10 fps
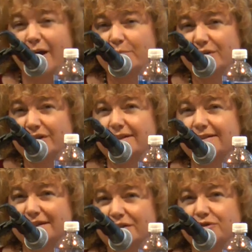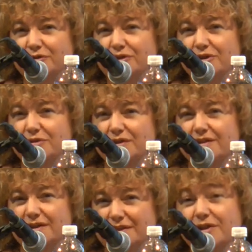I'm pleased to introduce
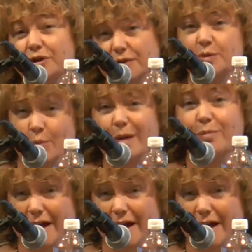this year's Webb